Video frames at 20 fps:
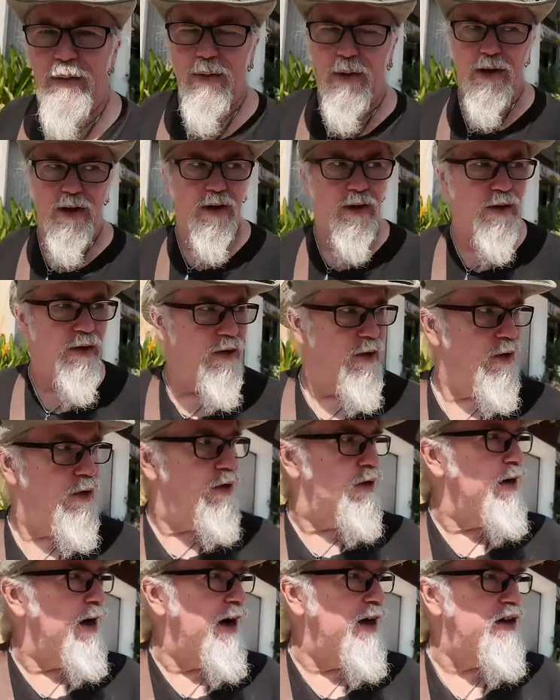when you do
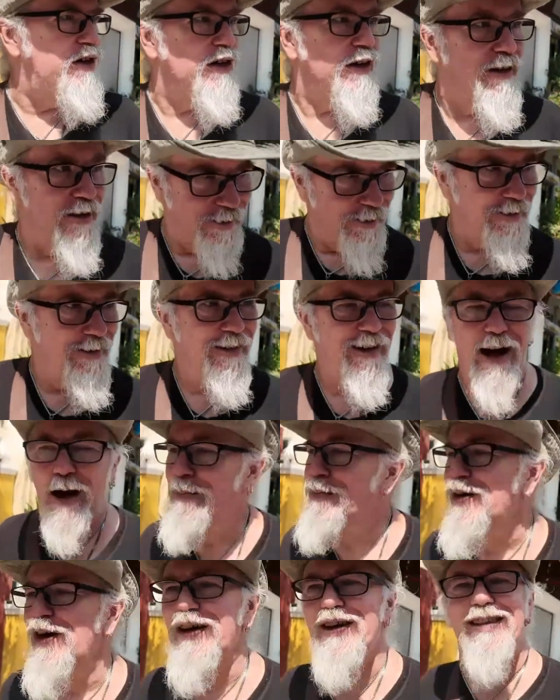creation
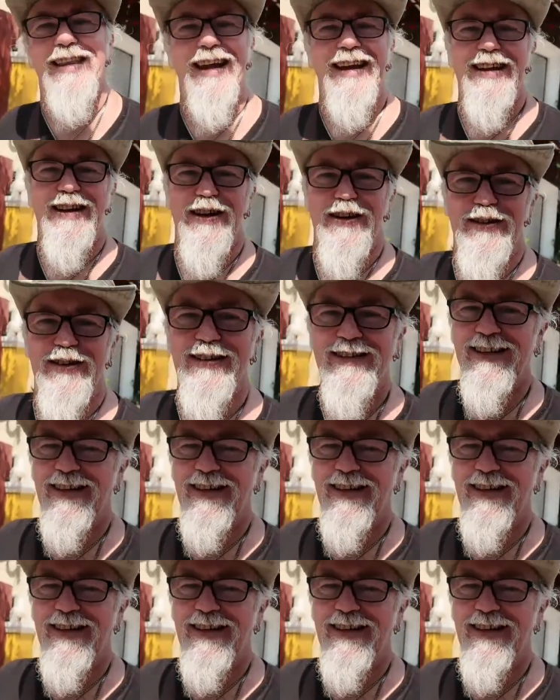I'm good thank you